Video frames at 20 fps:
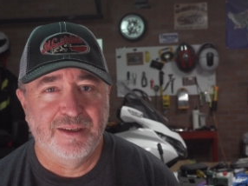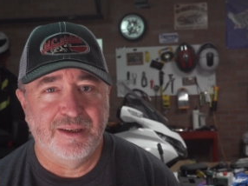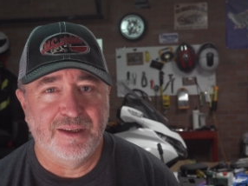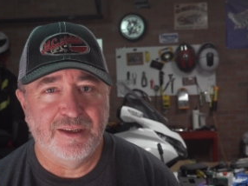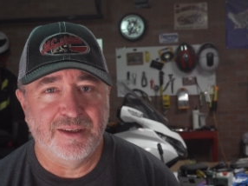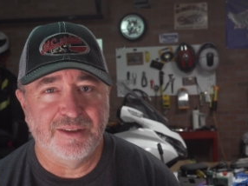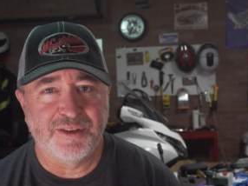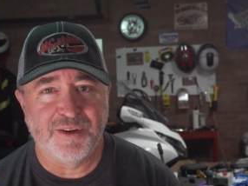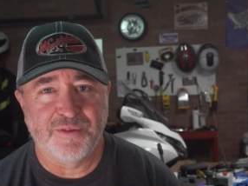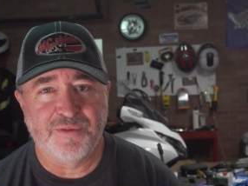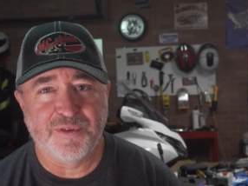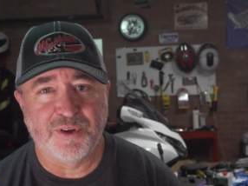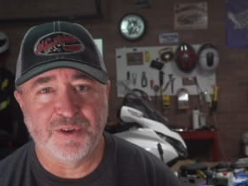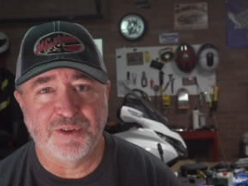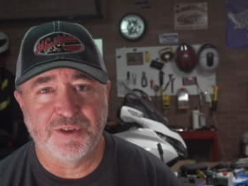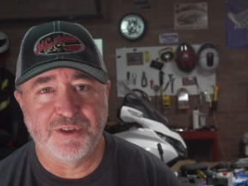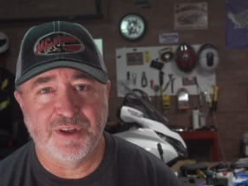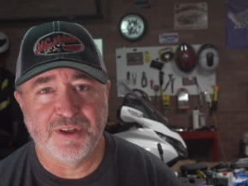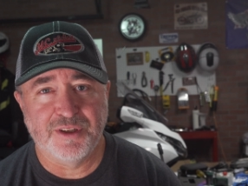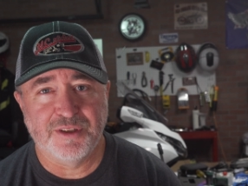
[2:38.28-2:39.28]
is if
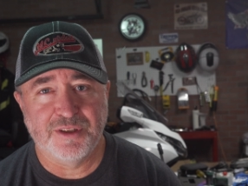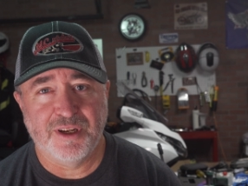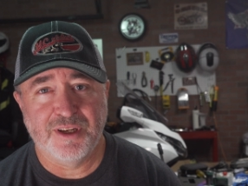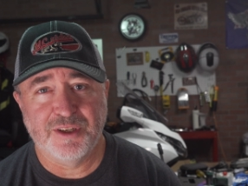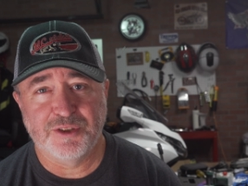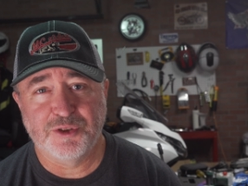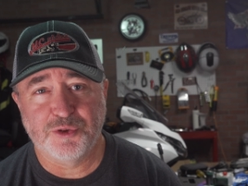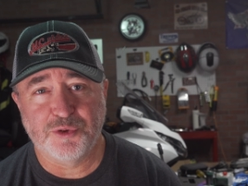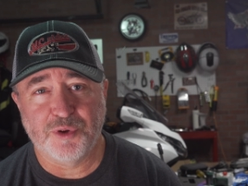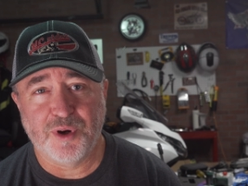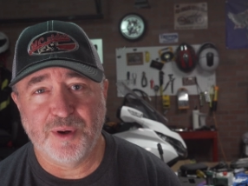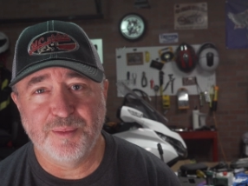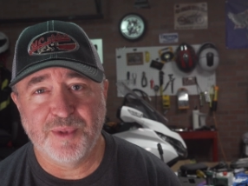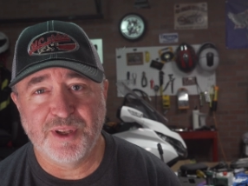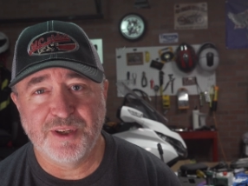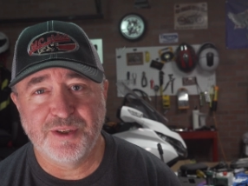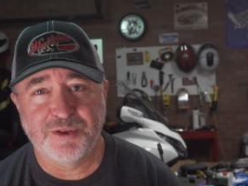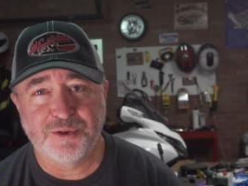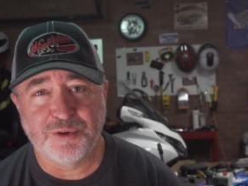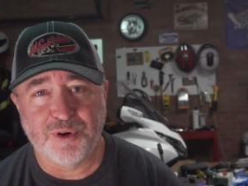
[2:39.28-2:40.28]
there's an
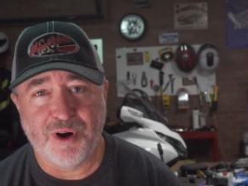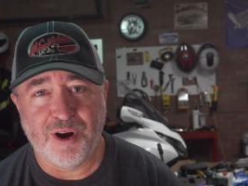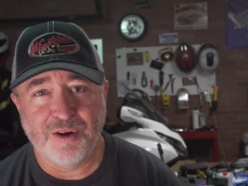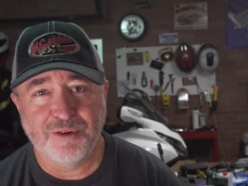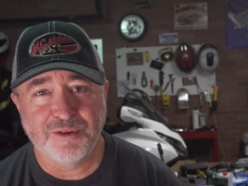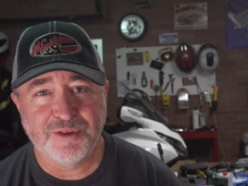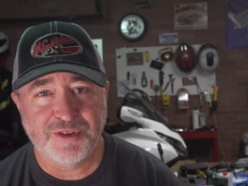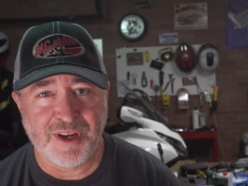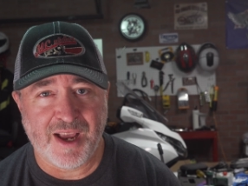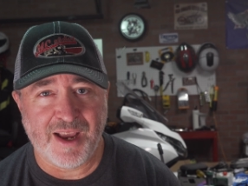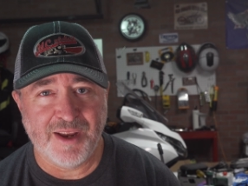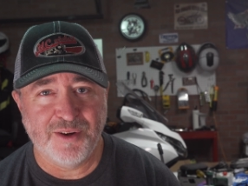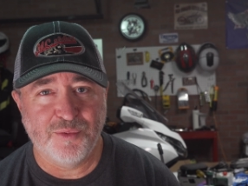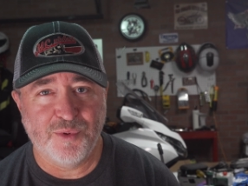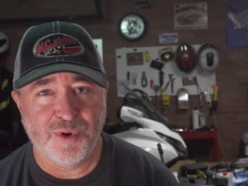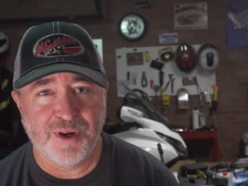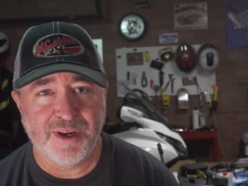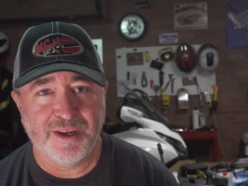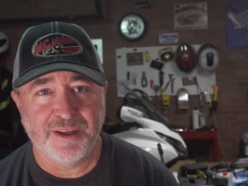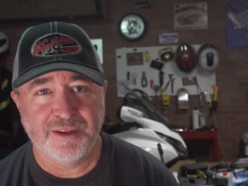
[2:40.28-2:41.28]
extremely strong side
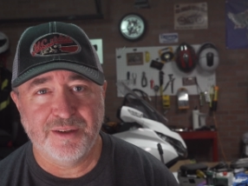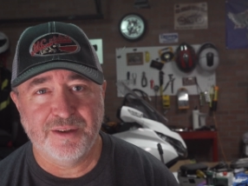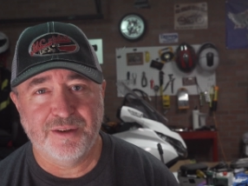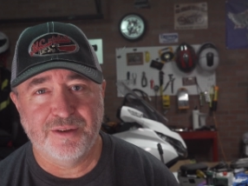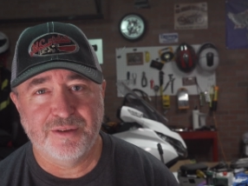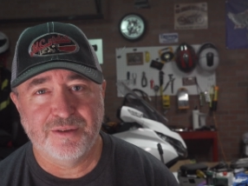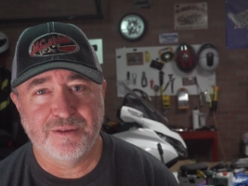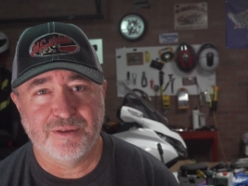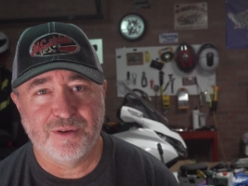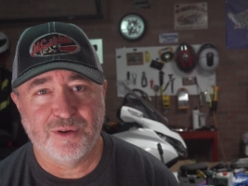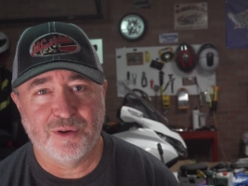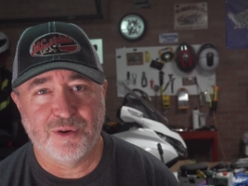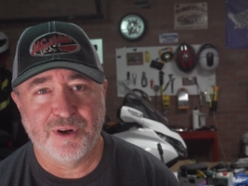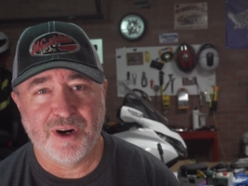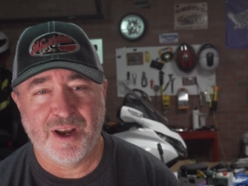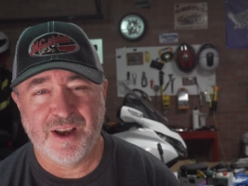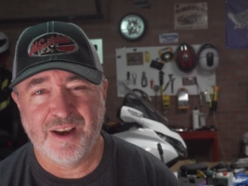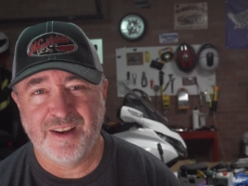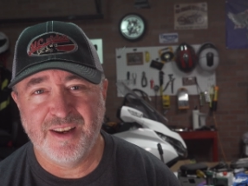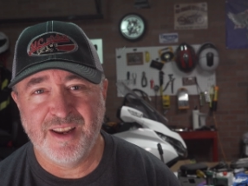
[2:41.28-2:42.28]
wind or
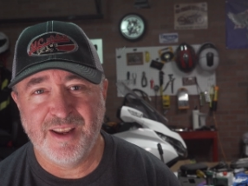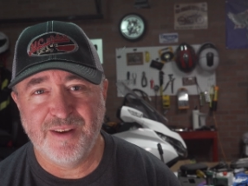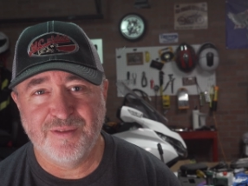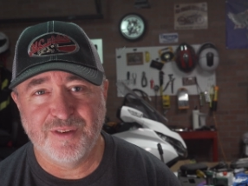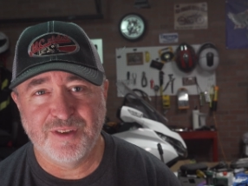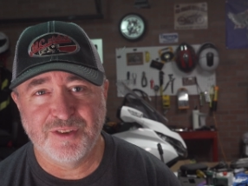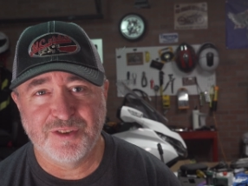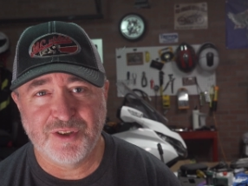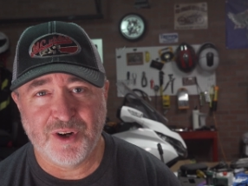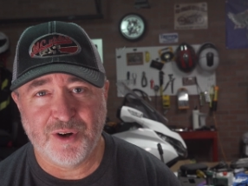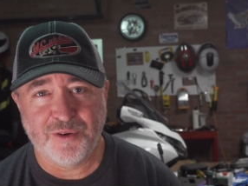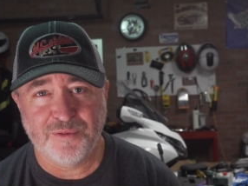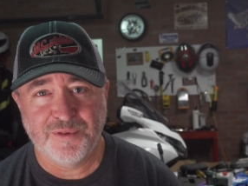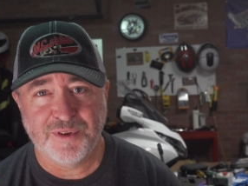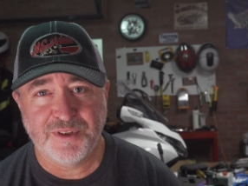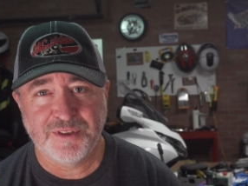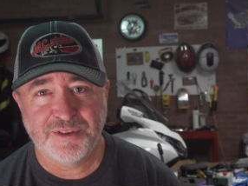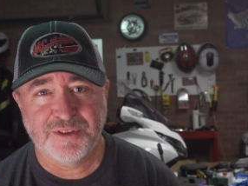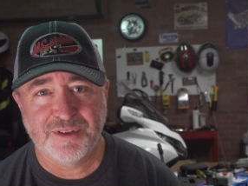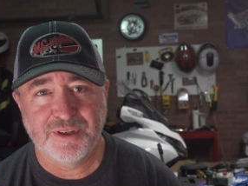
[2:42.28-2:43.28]
an uneven
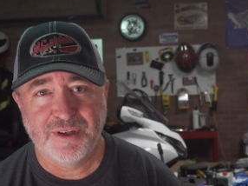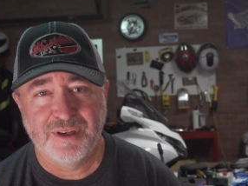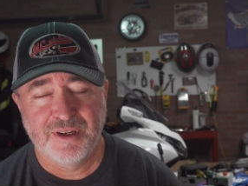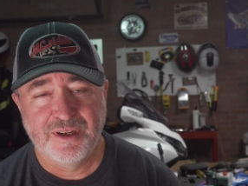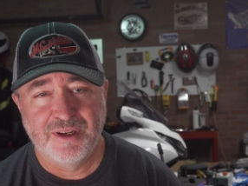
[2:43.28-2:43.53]
surface,